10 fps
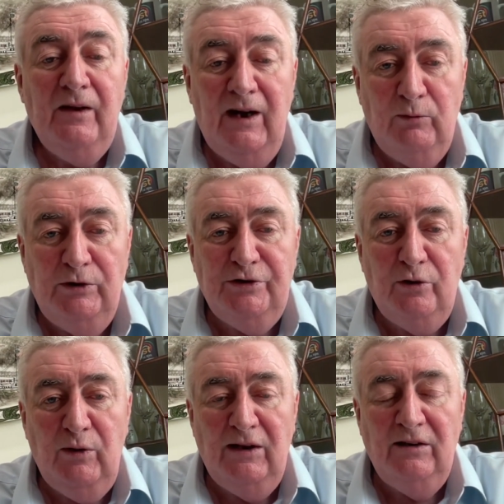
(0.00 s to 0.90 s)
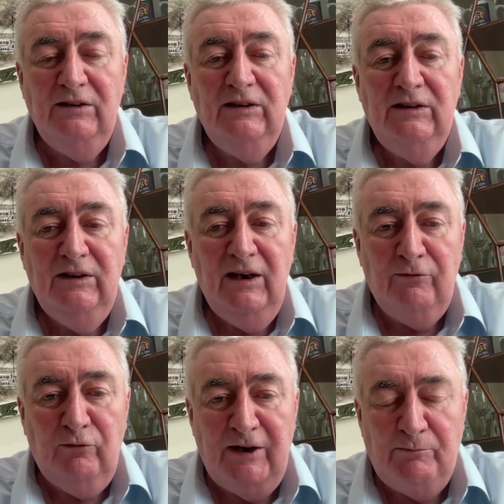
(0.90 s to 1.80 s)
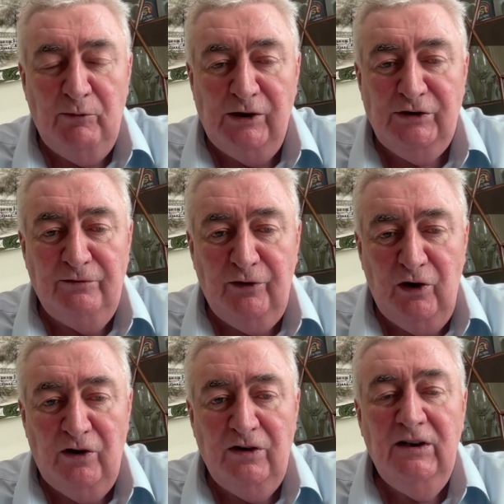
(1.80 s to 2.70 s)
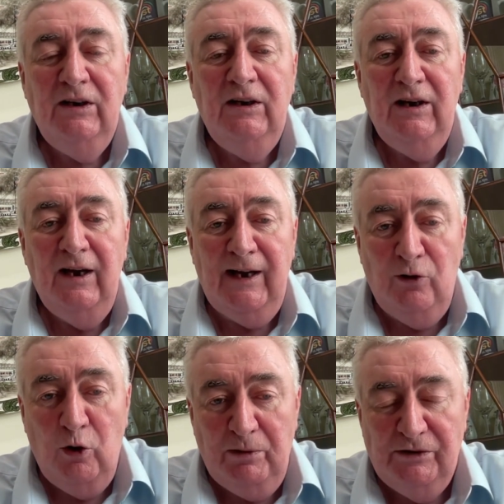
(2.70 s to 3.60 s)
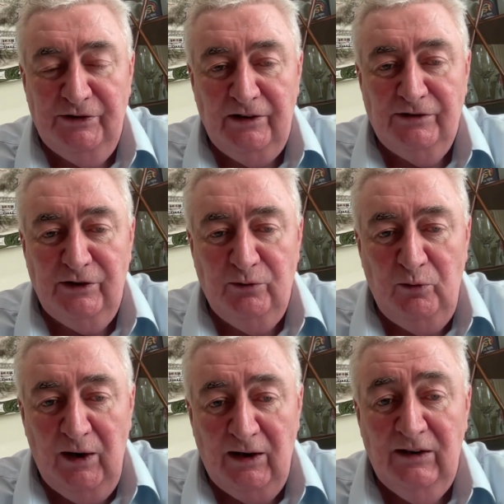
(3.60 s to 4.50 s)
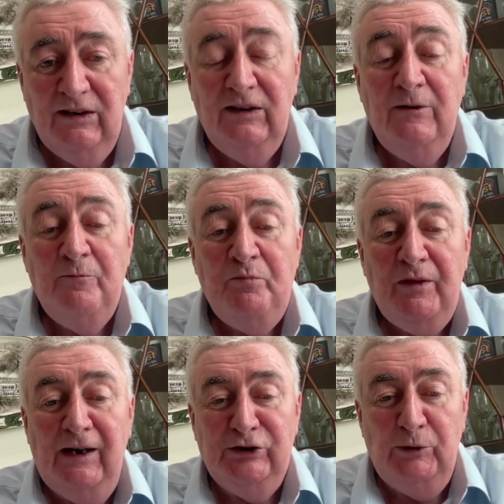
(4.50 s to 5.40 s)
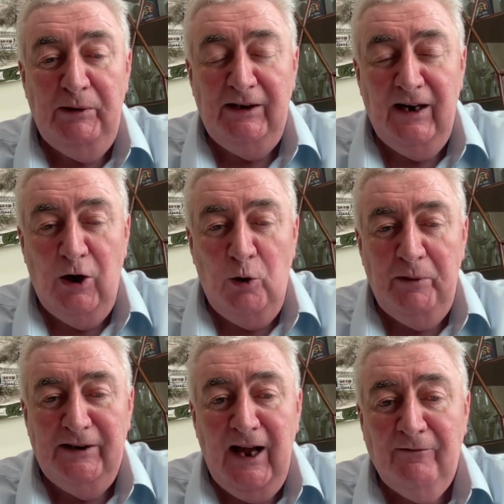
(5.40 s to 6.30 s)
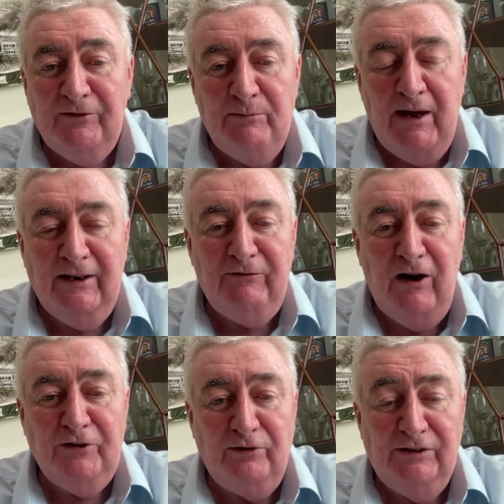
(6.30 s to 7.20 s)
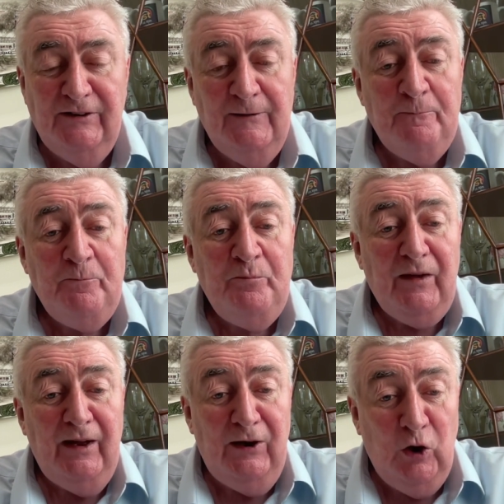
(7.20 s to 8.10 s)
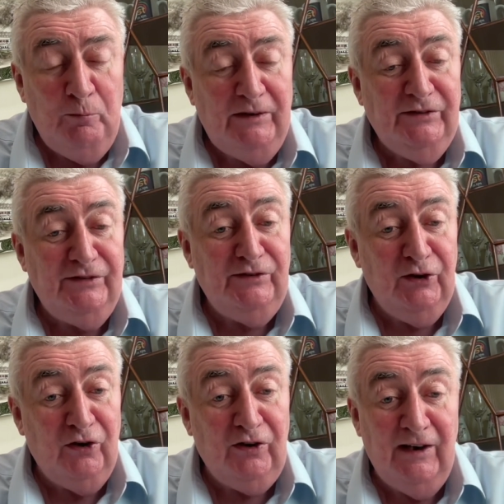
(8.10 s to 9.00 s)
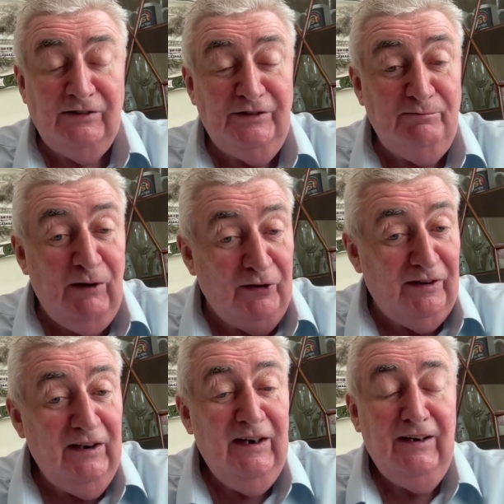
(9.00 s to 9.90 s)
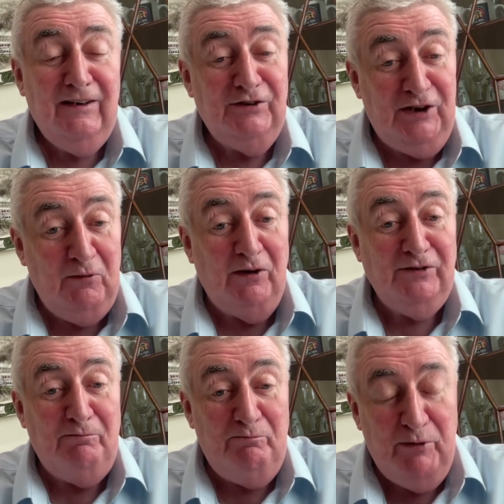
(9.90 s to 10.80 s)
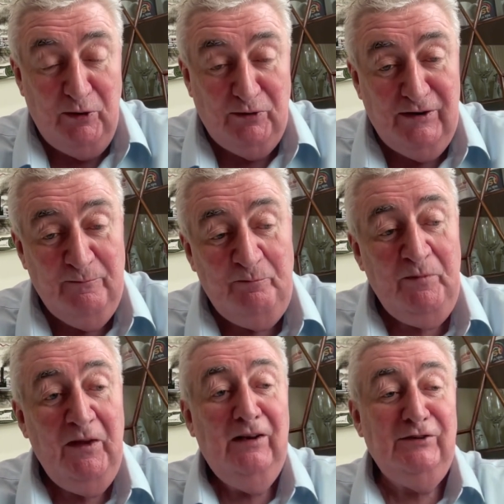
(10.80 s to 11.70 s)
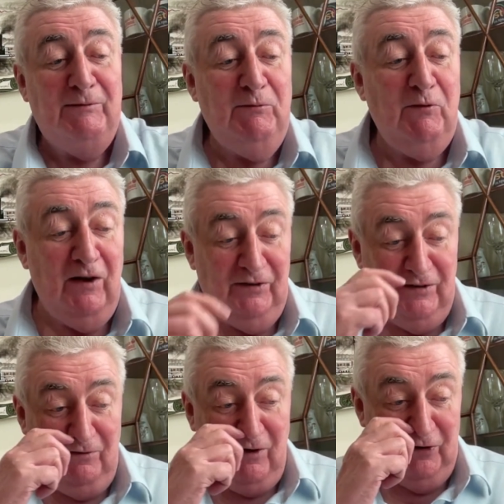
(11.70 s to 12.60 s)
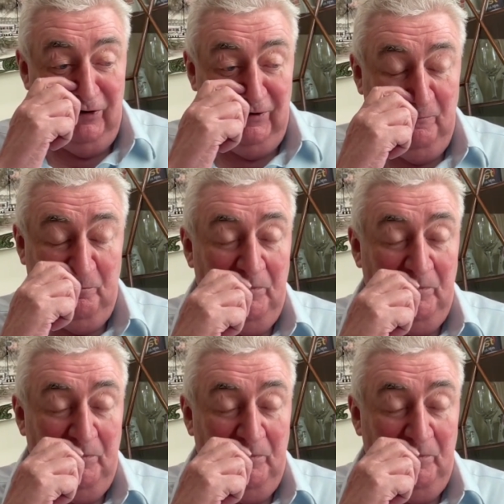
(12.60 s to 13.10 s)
I wish her well. I have great admiration for her, and I hope her son is doing well. I hope, he, I hope he's half the man his father is, and I hope he's as good-looking as his mother, because she was a beaut. So let me move on to other